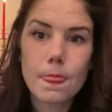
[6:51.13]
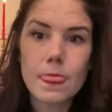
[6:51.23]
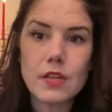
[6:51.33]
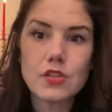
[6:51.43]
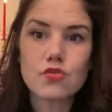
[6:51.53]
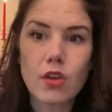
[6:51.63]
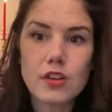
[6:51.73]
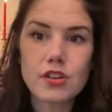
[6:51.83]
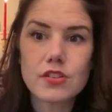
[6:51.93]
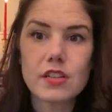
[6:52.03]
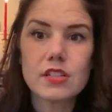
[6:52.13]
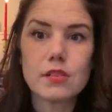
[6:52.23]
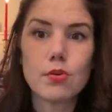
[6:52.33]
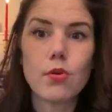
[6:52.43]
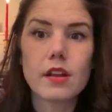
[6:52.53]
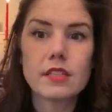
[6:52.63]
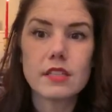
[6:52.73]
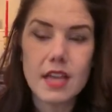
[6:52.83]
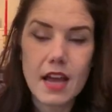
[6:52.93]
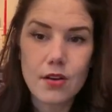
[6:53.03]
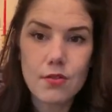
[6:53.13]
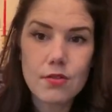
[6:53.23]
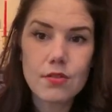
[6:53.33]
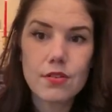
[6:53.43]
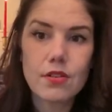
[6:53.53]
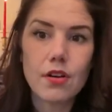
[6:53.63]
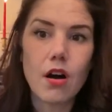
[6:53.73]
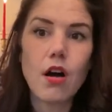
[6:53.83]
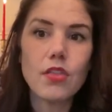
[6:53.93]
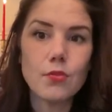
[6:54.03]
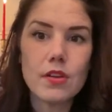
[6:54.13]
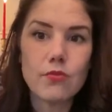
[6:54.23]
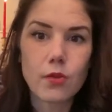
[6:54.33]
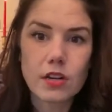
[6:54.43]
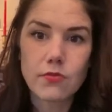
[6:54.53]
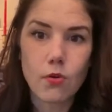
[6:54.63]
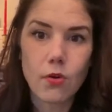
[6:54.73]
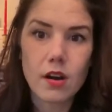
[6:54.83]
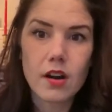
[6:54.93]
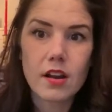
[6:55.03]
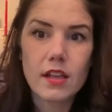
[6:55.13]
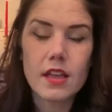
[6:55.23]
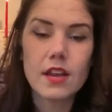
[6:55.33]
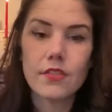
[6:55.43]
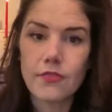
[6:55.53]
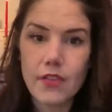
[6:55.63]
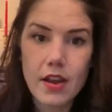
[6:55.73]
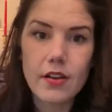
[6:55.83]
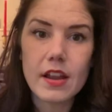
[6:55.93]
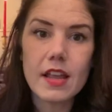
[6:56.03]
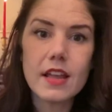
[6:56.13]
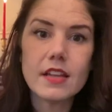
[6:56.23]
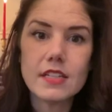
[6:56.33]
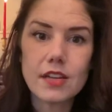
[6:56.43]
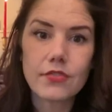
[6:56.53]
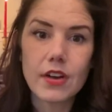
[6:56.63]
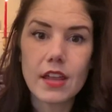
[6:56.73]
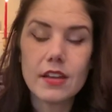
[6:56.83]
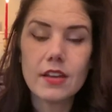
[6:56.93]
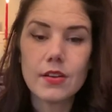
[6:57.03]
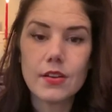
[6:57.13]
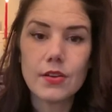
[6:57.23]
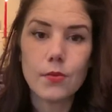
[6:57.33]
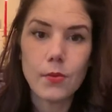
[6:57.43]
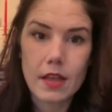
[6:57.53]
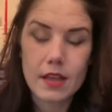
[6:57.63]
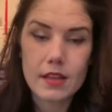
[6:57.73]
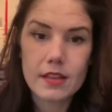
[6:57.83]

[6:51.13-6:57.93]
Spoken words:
the structures that support us now, all that we've worked for, in a very different way.